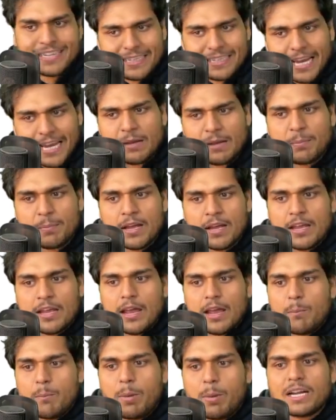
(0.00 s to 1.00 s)
type,
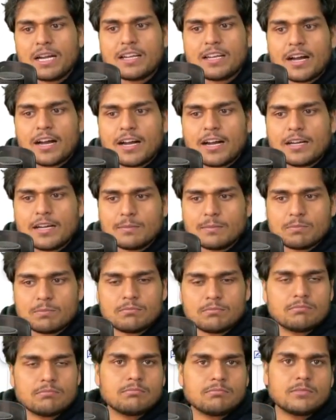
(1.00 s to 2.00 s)
but a
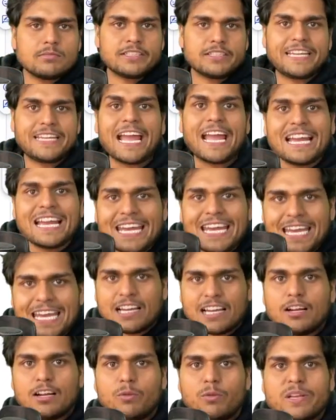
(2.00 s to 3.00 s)

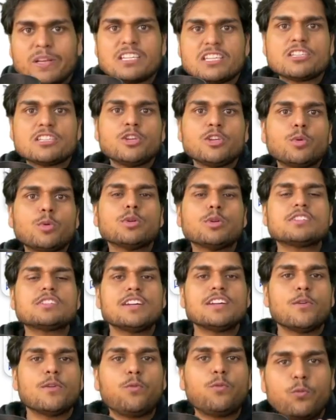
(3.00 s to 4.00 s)
technique which is used
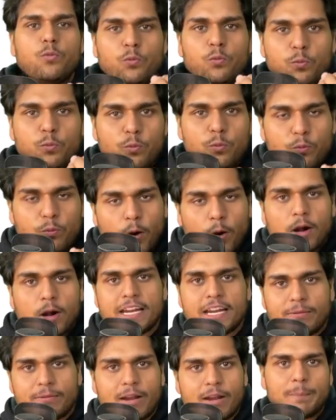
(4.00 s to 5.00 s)
for
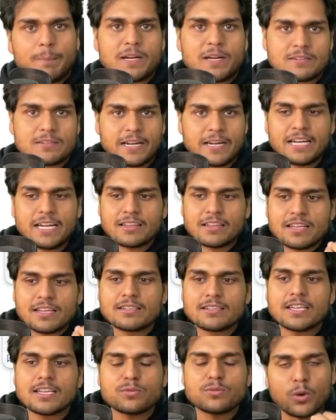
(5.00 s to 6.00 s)
developers, right?
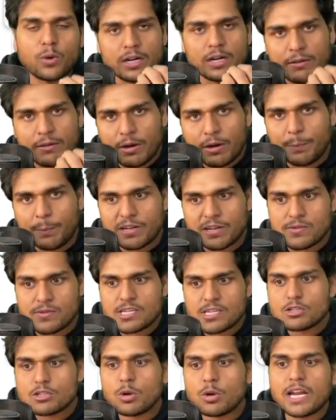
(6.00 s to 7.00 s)
This is for developers, which
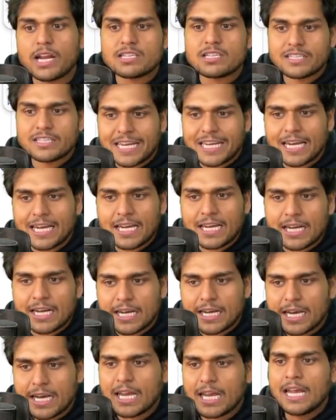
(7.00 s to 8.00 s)
is known as
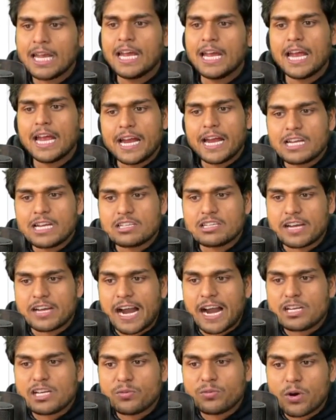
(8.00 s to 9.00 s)
TDD. It
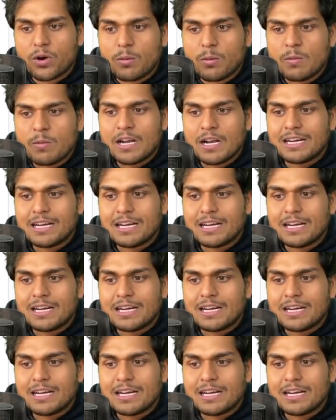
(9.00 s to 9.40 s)
stands for